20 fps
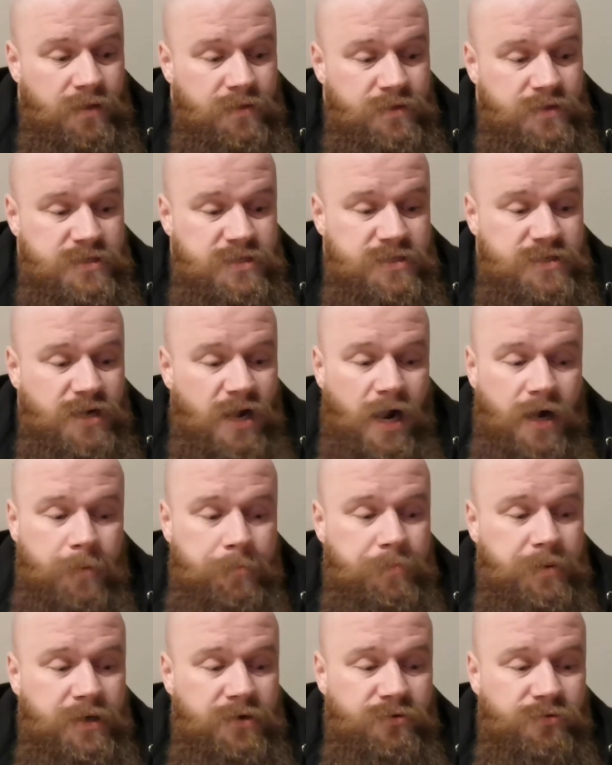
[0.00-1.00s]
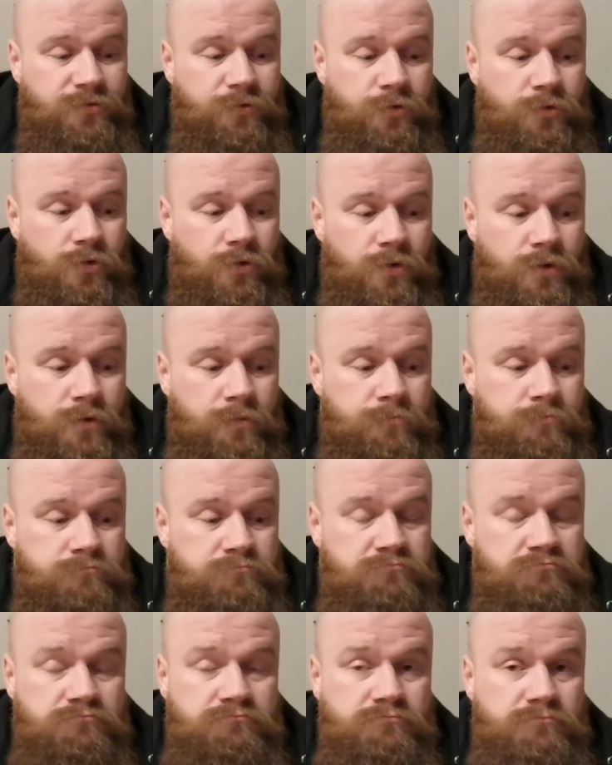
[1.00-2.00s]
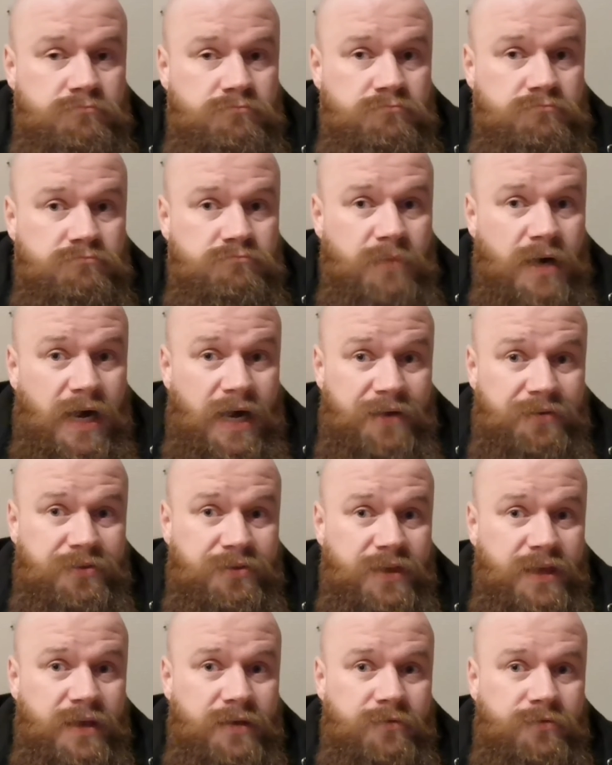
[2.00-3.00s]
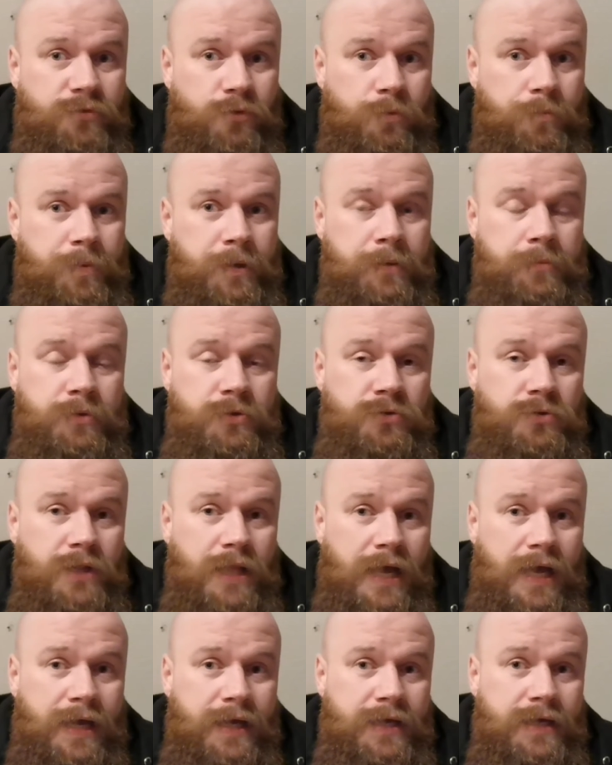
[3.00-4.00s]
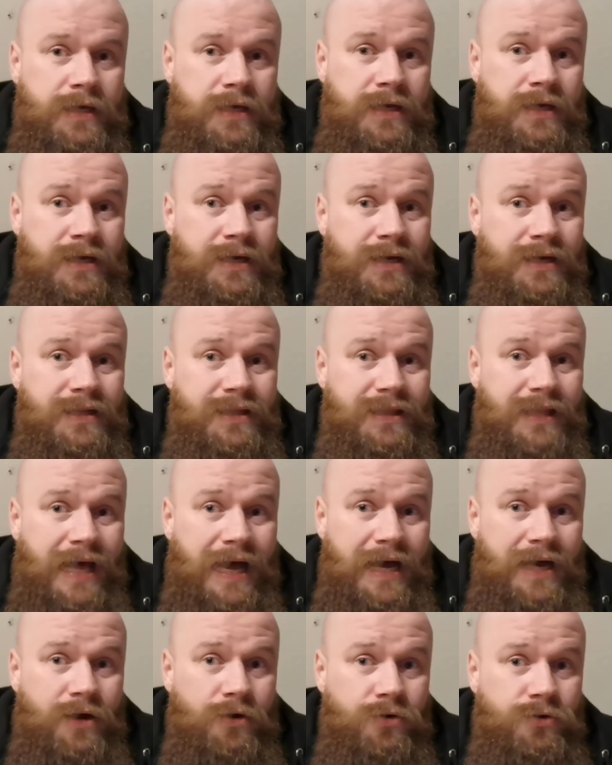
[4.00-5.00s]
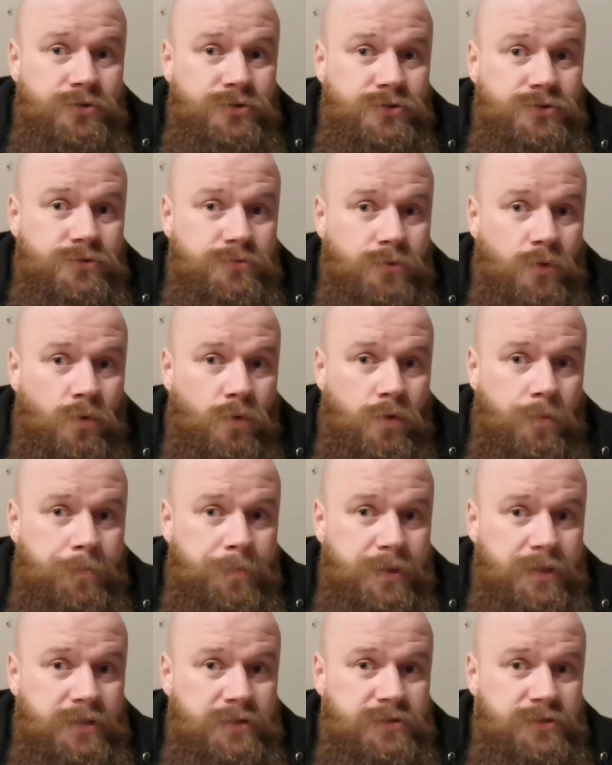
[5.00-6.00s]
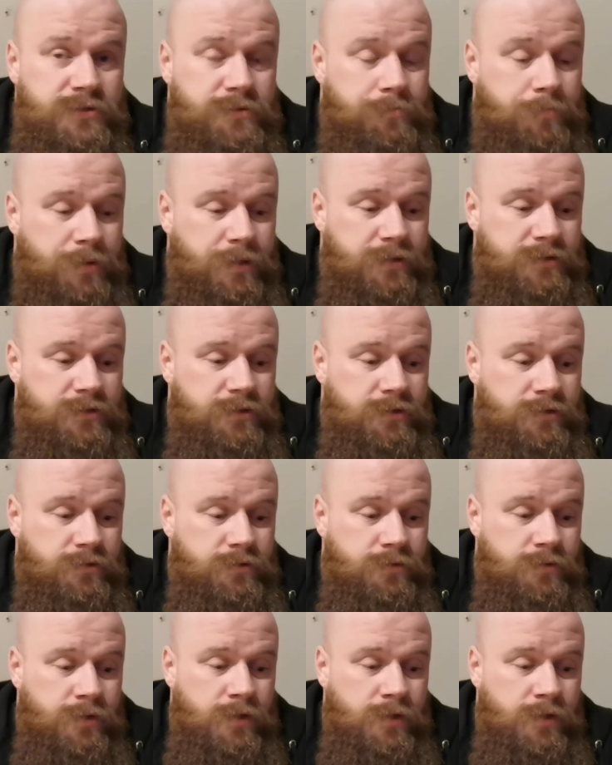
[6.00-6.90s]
This is not a beer for, I think, for people who like lagers or pilsner.